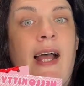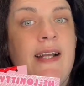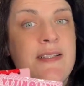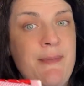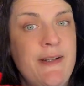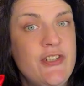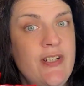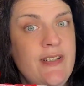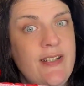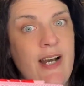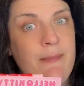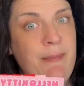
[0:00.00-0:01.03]
As
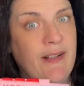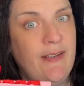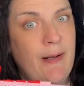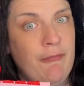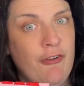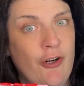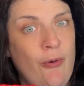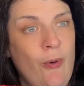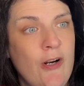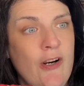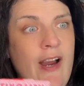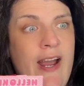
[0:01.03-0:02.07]
mentioned, I picked it up for
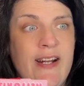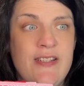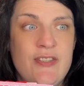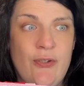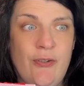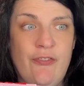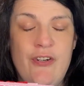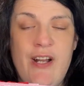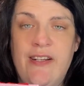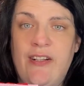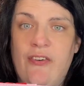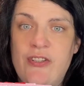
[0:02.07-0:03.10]
$1.25, and it sold for
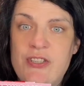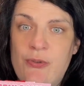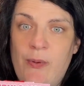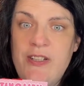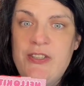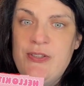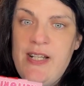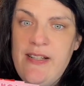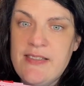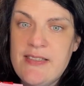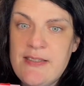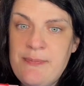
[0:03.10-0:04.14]

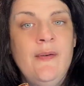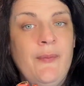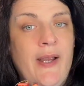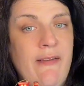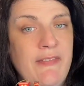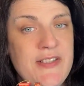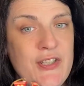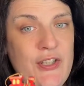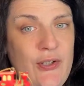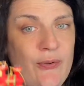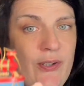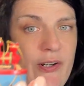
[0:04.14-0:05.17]
$9.22. We have this
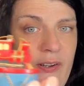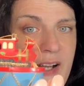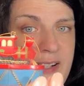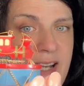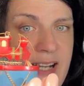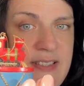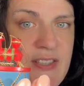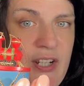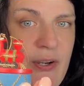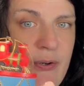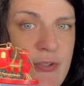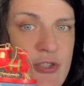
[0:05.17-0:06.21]
cute little
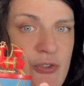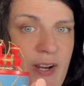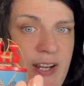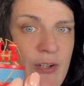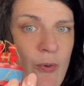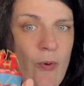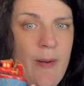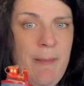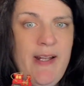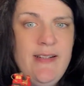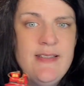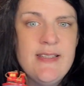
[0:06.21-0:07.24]
UNESCO train
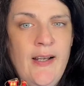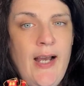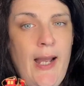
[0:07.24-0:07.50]
ornament.